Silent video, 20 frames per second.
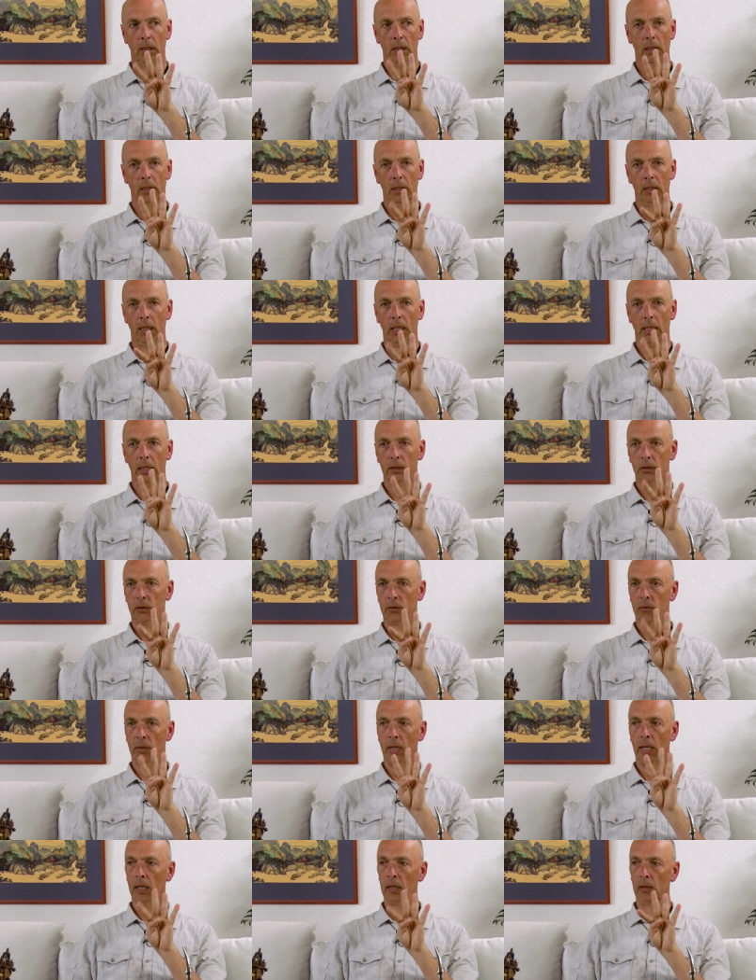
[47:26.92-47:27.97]
they
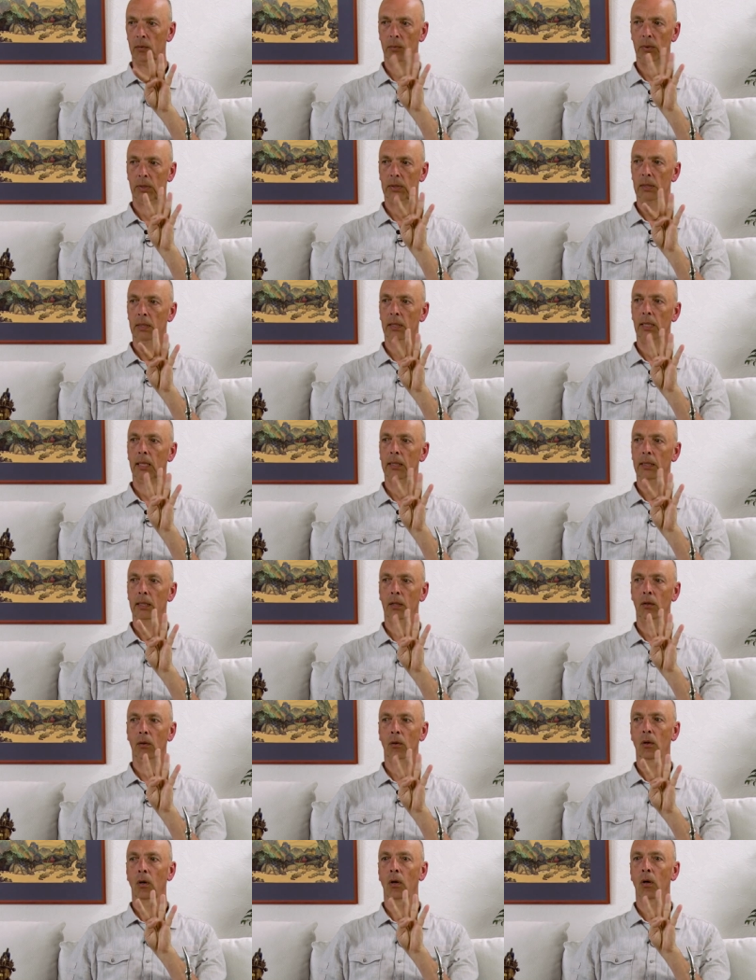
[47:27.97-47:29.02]
struggle with
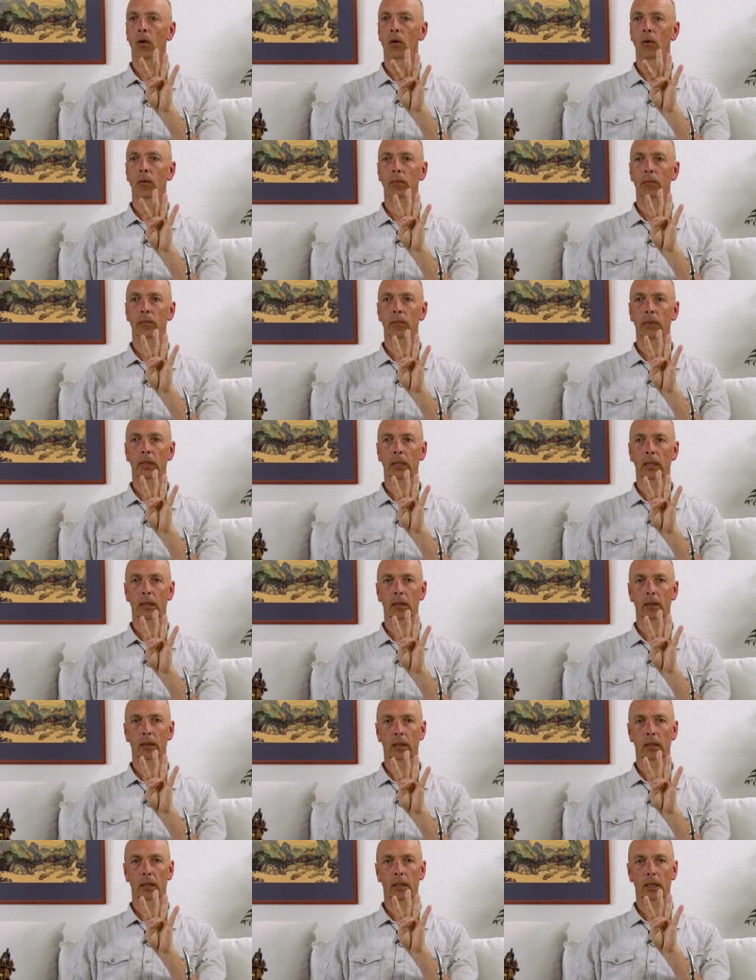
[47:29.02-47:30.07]
letting go,
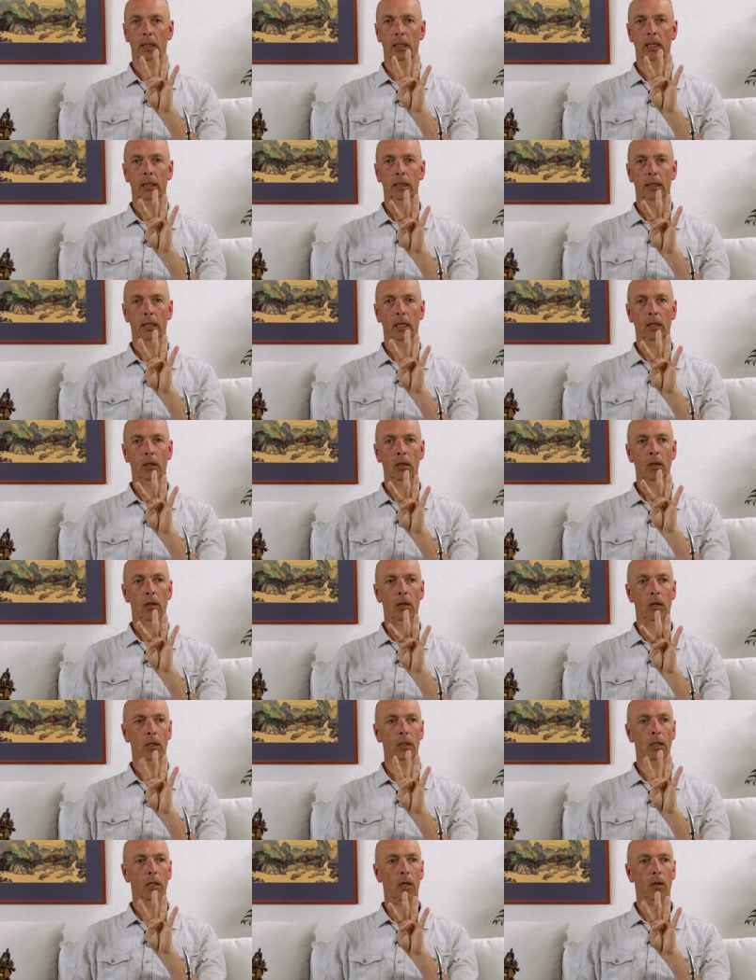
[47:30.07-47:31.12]
and they
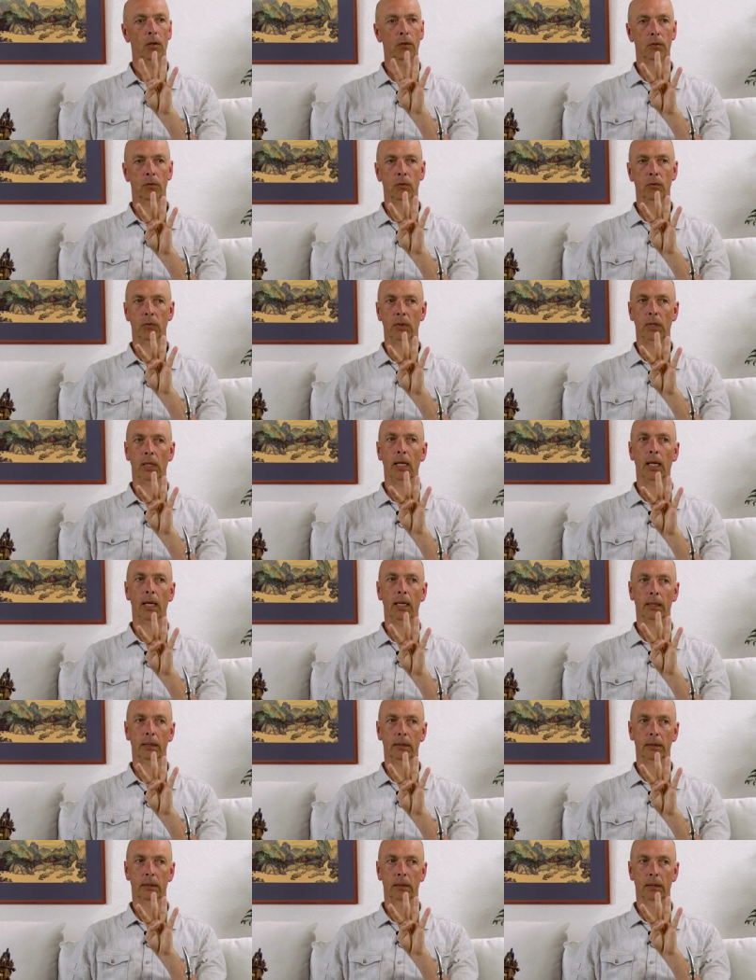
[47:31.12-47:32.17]
learn how to
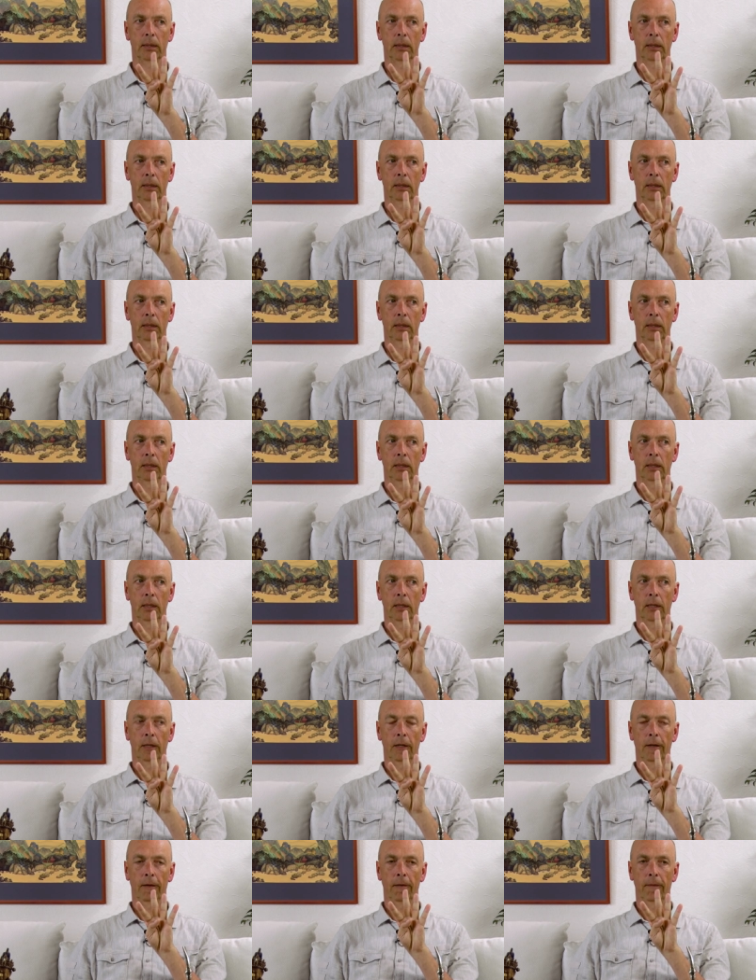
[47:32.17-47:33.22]
relax.
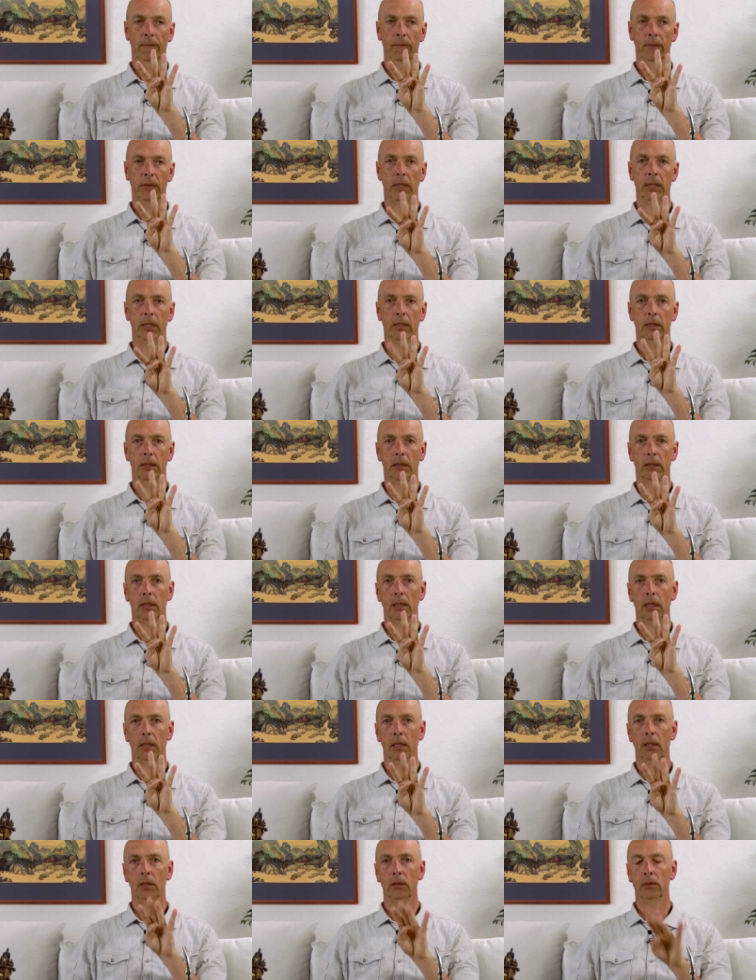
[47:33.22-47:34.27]
This
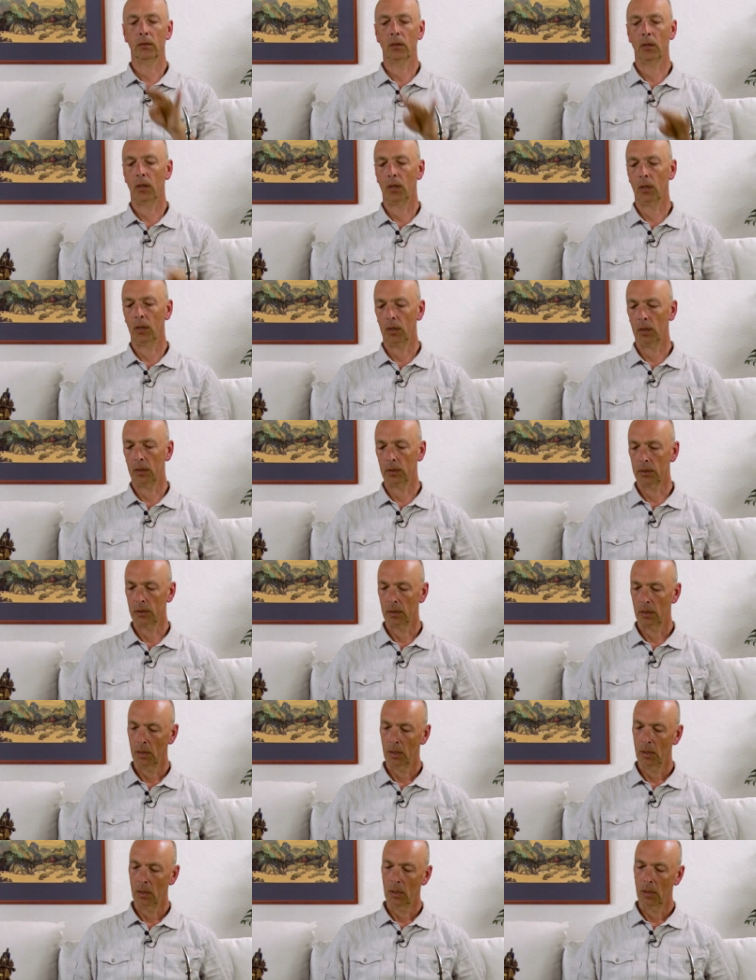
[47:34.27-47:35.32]
is called
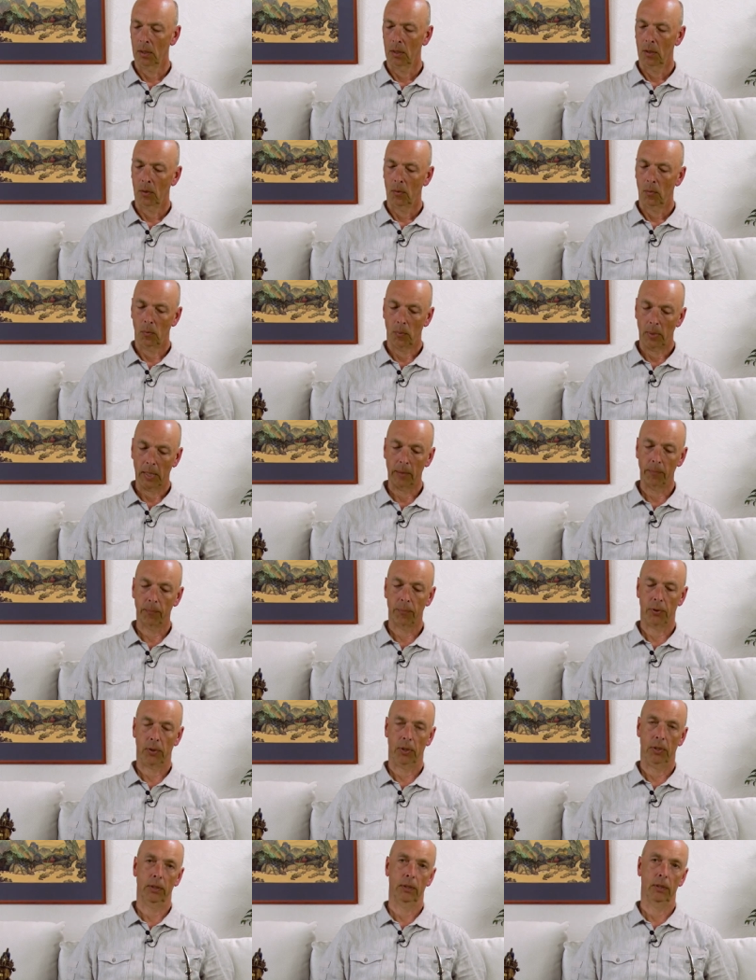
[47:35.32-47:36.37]

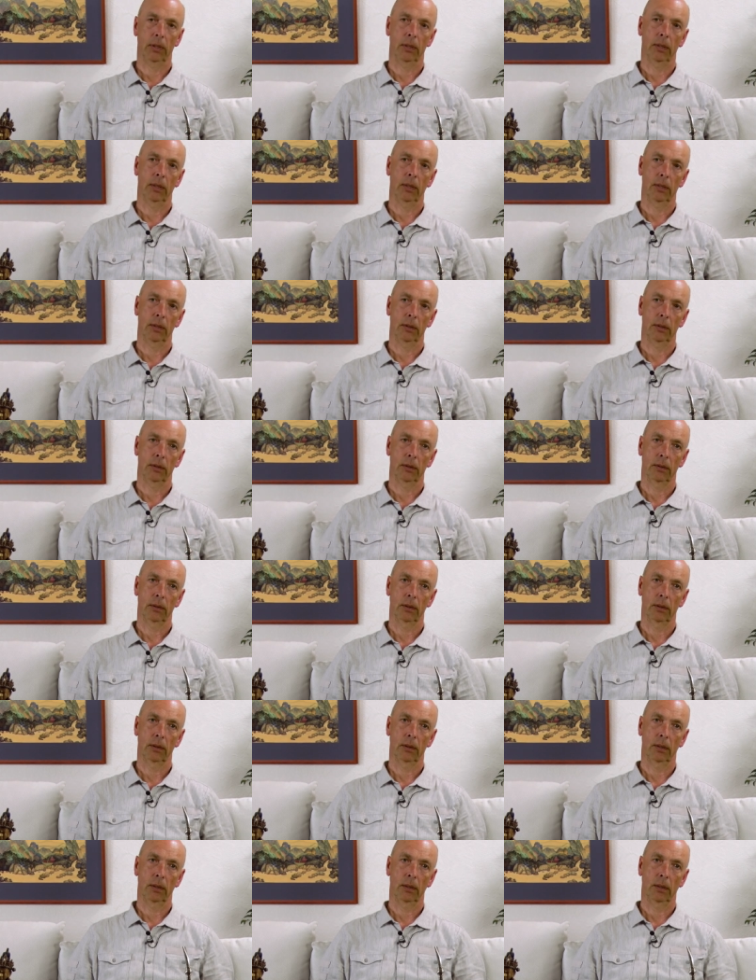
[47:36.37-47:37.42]
one-pointedness,
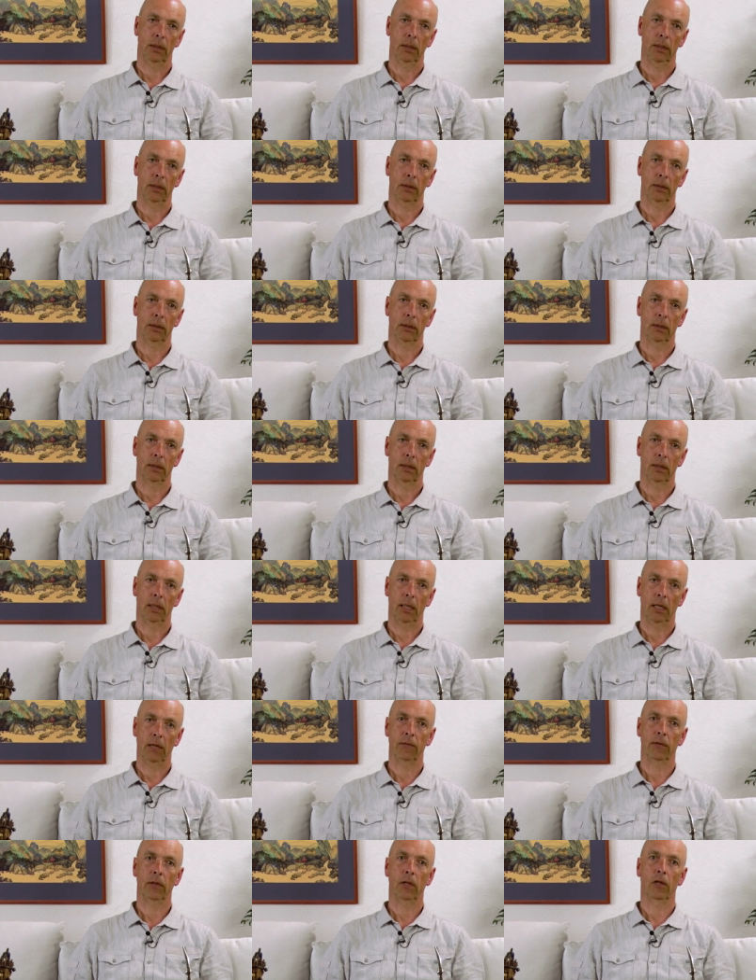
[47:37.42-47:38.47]
this
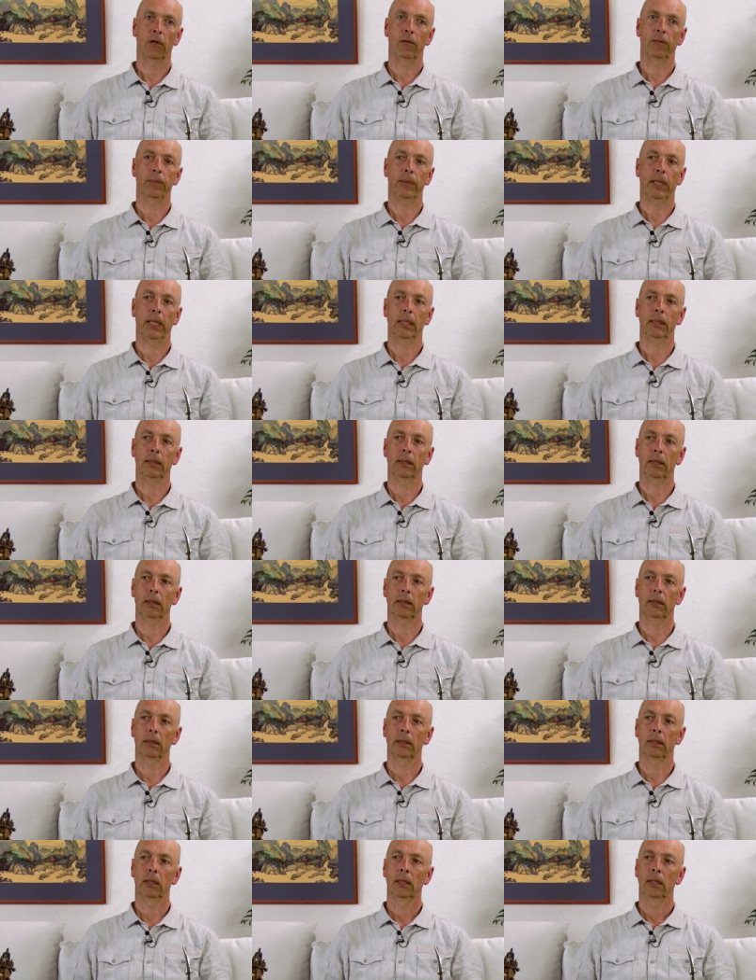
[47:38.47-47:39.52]
level of
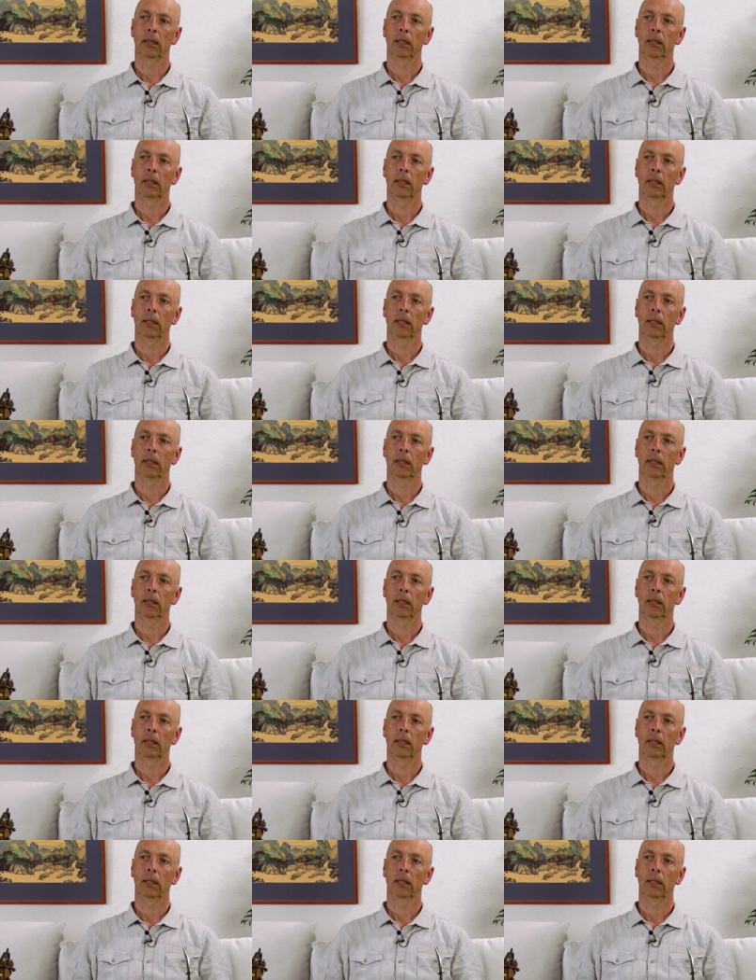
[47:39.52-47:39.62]
practice.